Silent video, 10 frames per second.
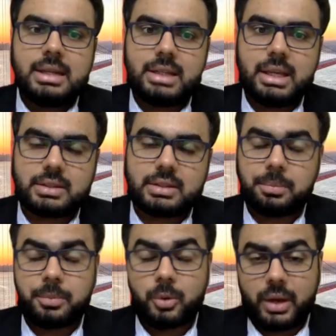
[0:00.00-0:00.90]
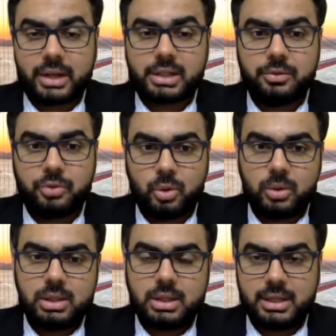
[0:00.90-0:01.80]
takes a proactive
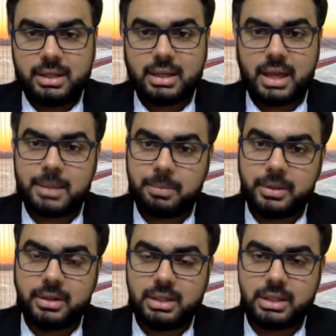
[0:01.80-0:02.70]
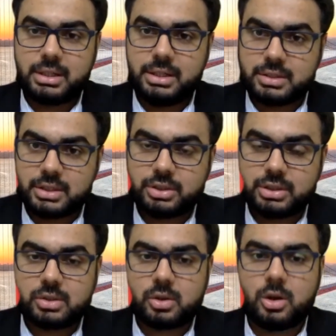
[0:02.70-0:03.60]
role in IP related
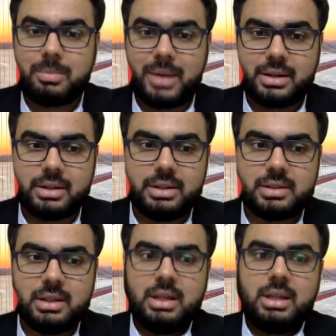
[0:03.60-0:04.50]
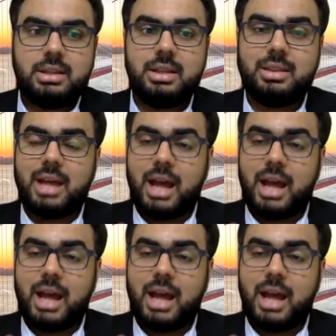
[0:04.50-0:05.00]
decisions or matters, then the